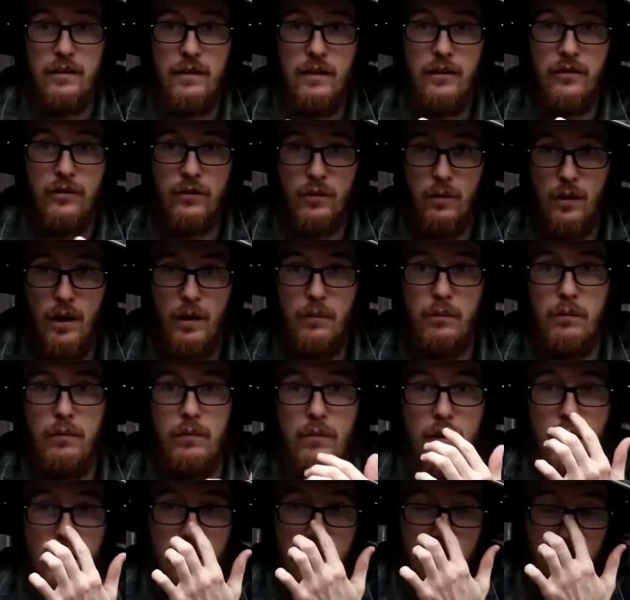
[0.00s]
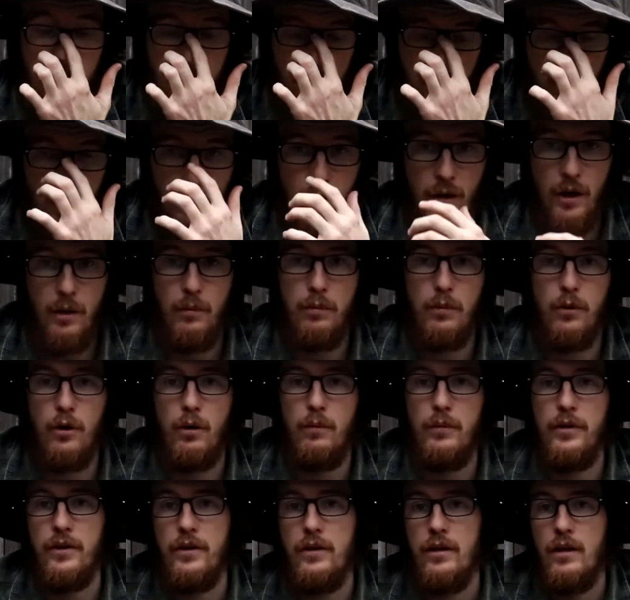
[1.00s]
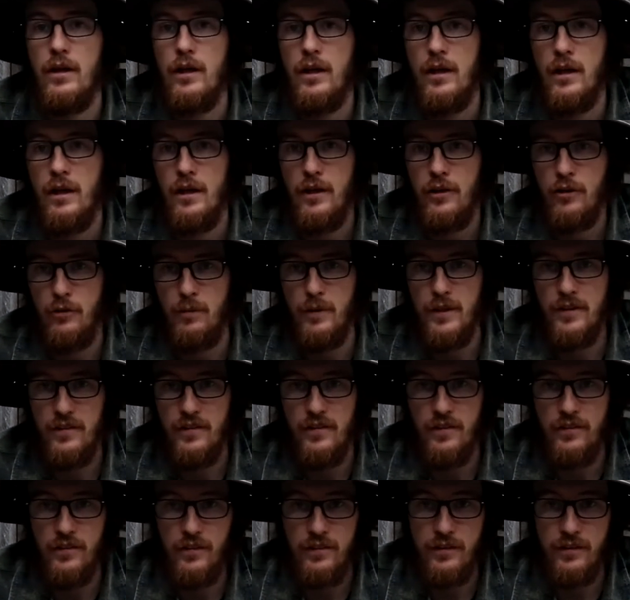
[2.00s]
it's quite a prominent species.